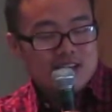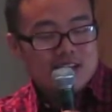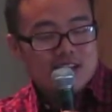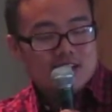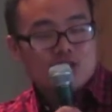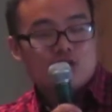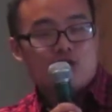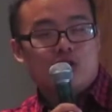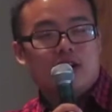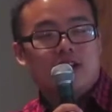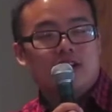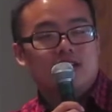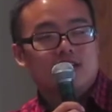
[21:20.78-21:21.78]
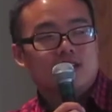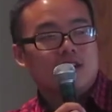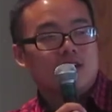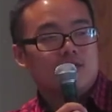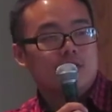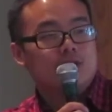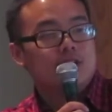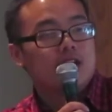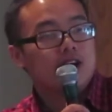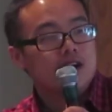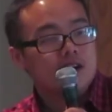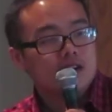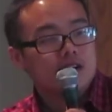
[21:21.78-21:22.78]
his training is not
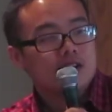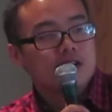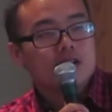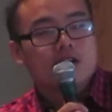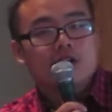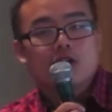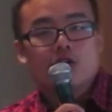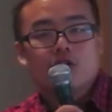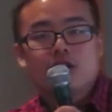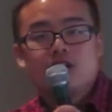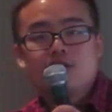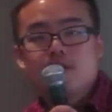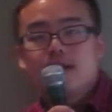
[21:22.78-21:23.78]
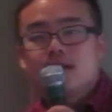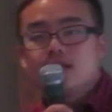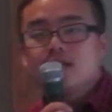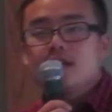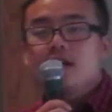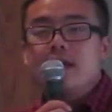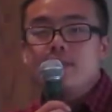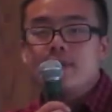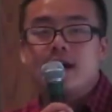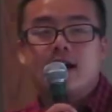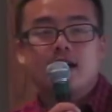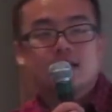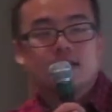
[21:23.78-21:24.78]
futile. You know, he makes
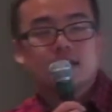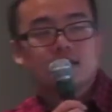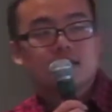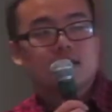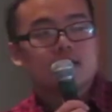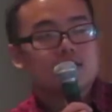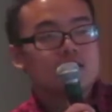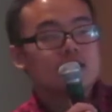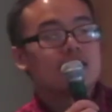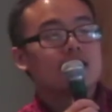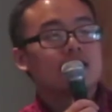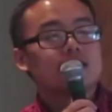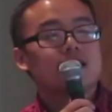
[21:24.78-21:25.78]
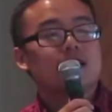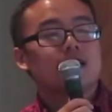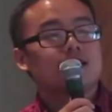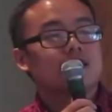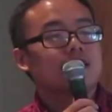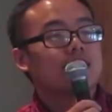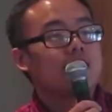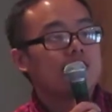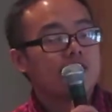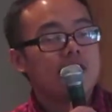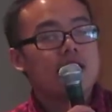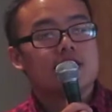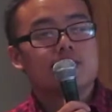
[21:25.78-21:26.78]
impact so he's like he's like he's like a
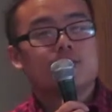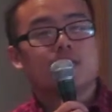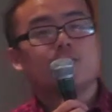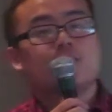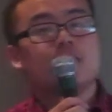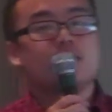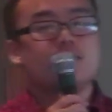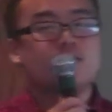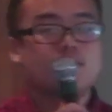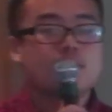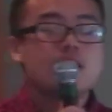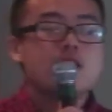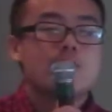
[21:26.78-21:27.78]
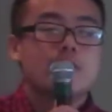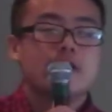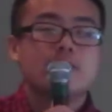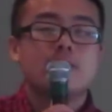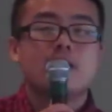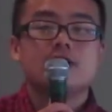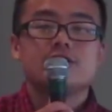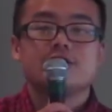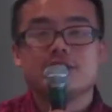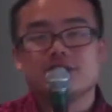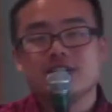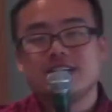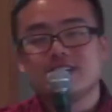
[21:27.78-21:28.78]
fighter, but when he when he
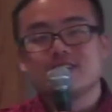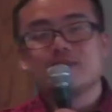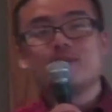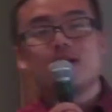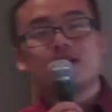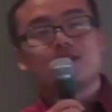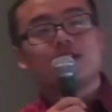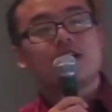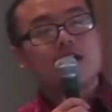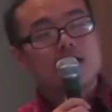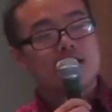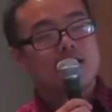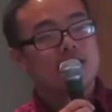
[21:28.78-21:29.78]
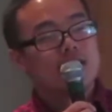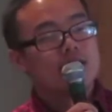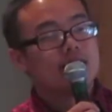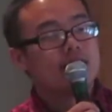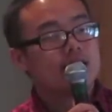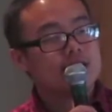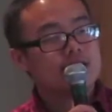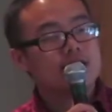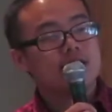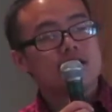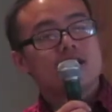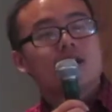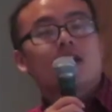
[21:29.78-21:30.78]
punches, he doesn't punch the air. Like he
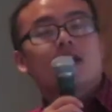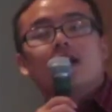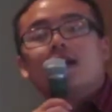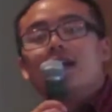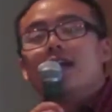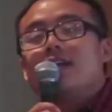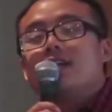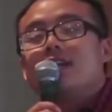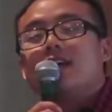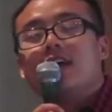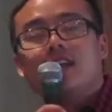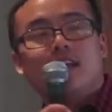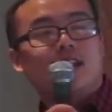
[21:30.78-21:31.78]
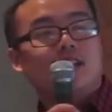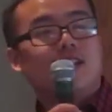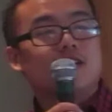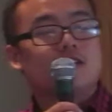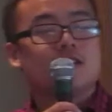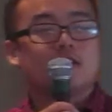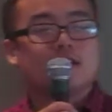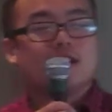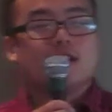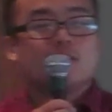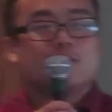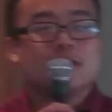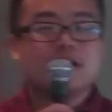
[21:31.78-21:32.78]
doesn't hit and hit nothing.
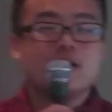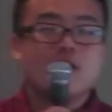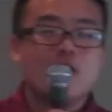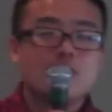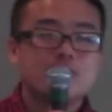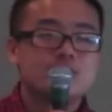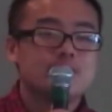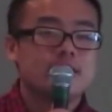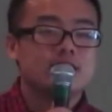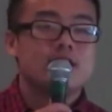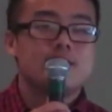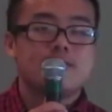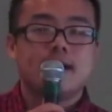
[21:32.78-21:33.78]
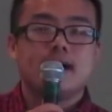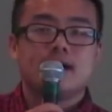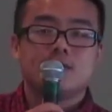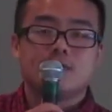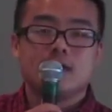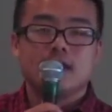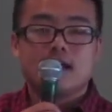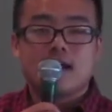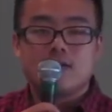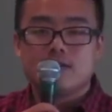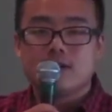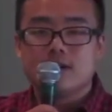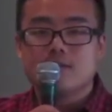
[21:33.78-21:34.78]
But he always makes impact with
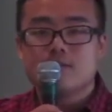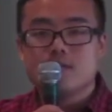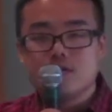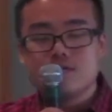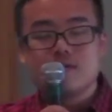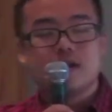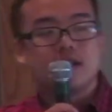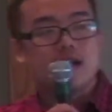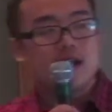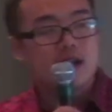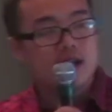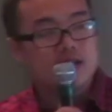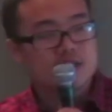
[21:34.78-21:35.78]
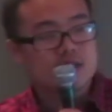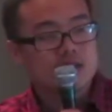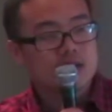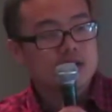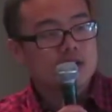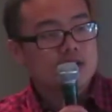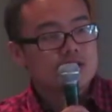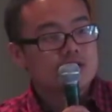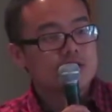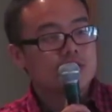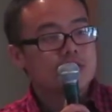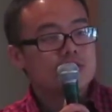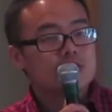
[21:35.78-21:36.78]
every movement he has.
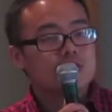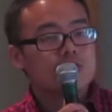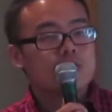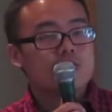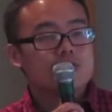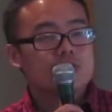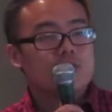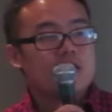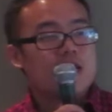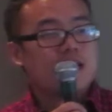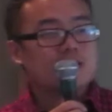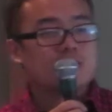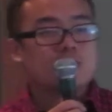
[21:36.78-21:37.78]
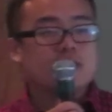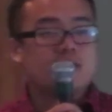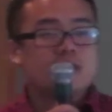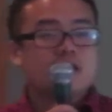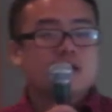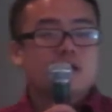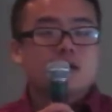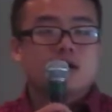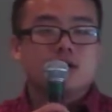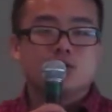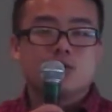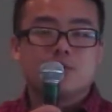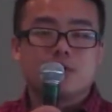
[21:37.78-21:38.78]
So so so as we
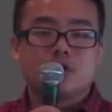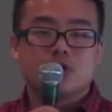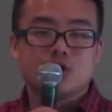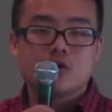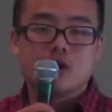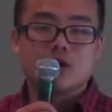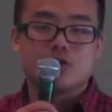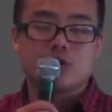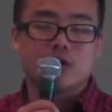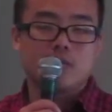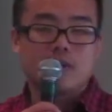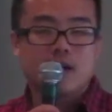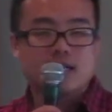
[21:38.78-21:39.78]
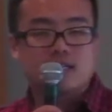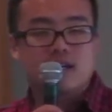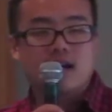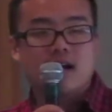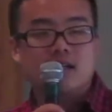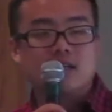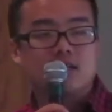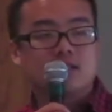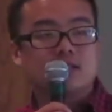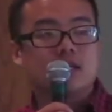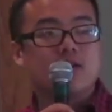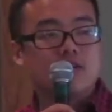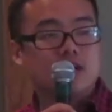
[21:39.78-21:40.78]
as we pursue our dream, as God has
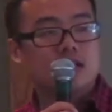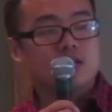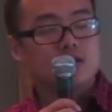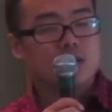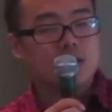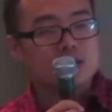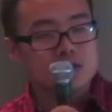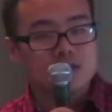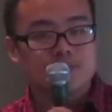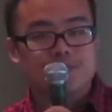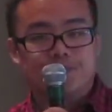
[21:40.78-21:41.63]
given it to us,